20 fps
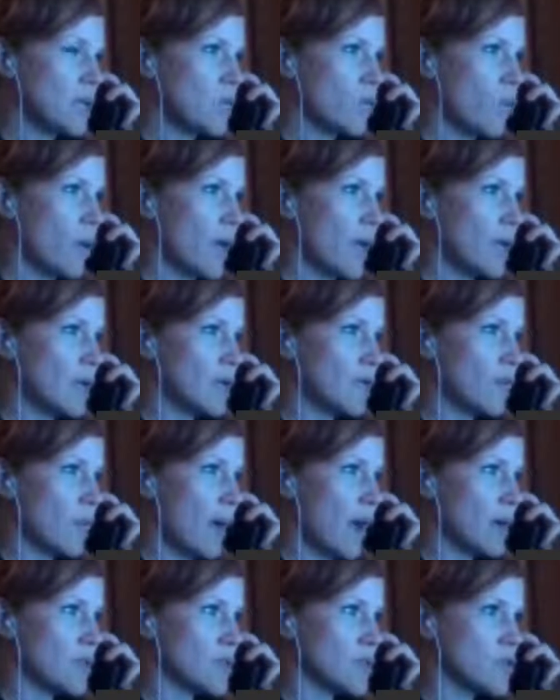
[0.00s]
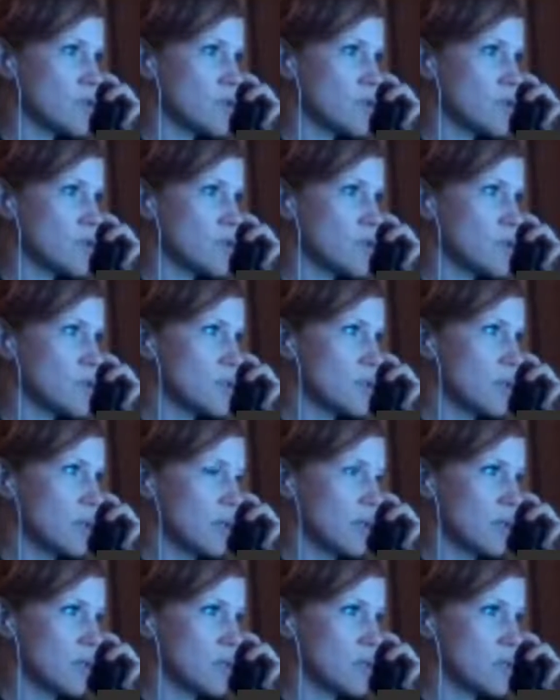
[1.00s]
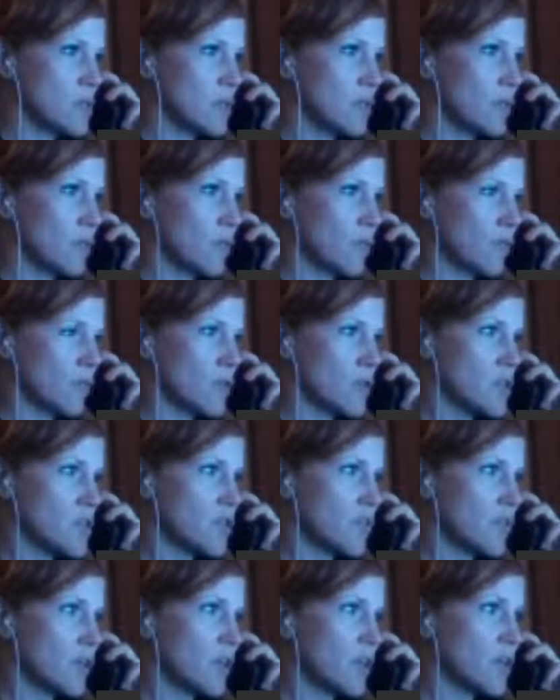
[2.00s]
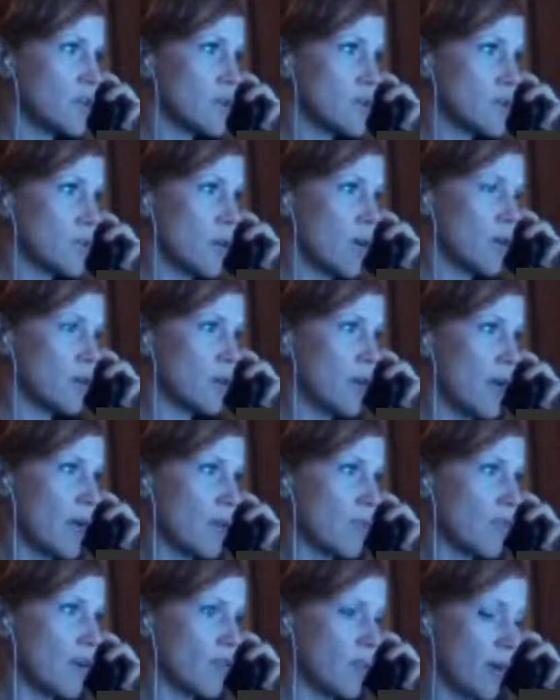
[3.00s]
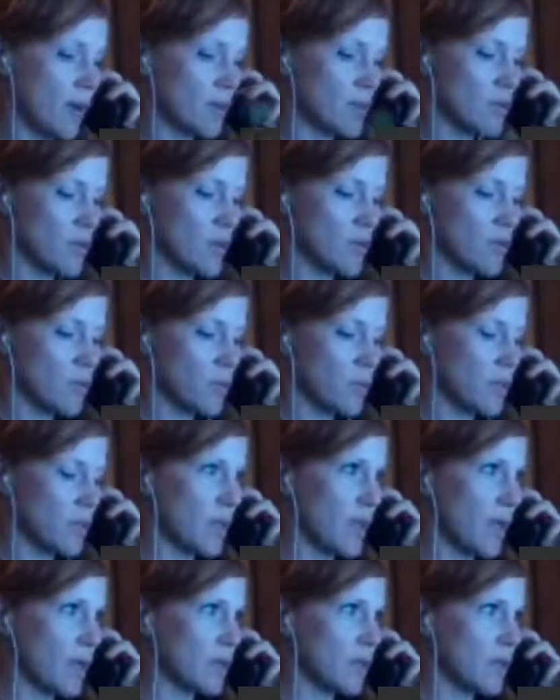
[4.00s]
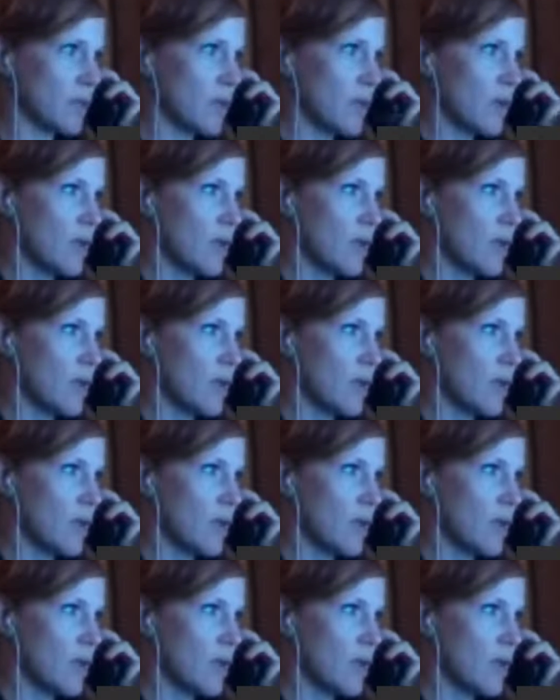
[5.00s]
weight of passengers is, the first figure is 185 pounds, so I just put that.